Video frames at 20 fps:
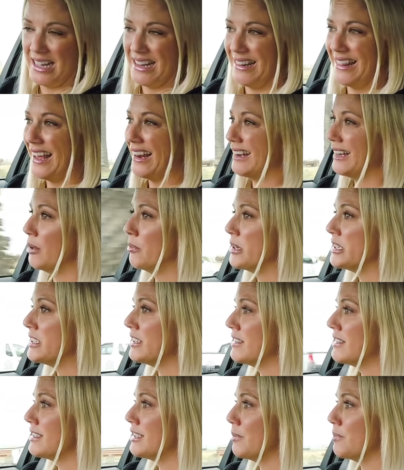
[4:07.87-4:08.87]
That
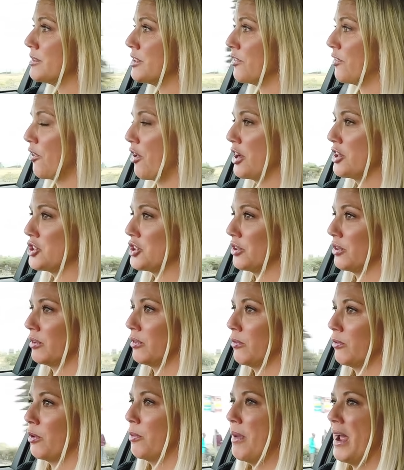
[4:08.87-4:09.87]
limited slip
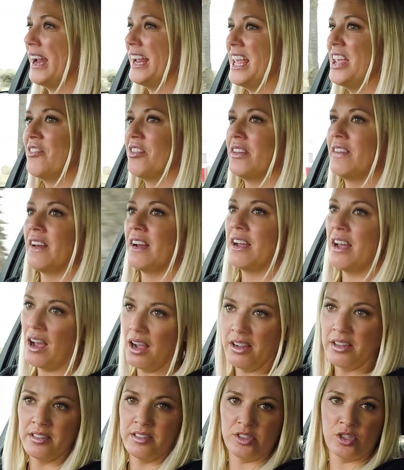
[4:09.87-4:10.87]
differential will make even the
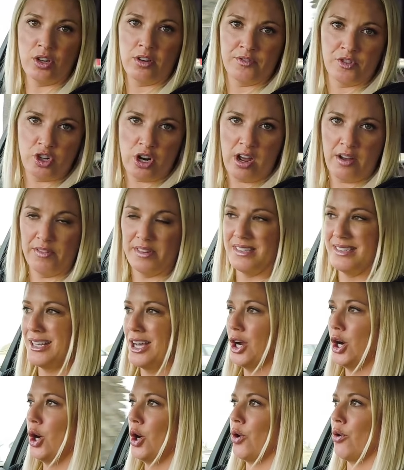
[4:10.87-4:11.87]
cuckest of drivers
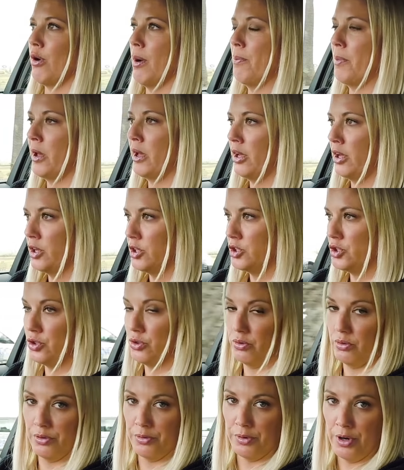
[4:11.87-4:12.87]
grip
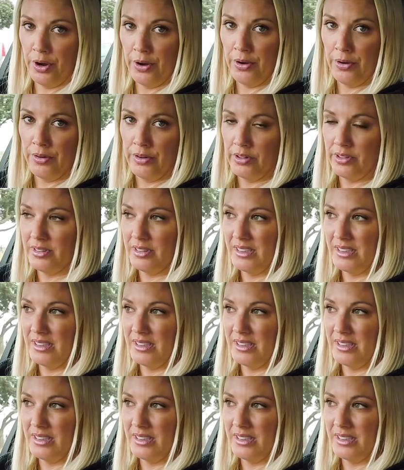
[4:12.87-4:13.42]
to the road.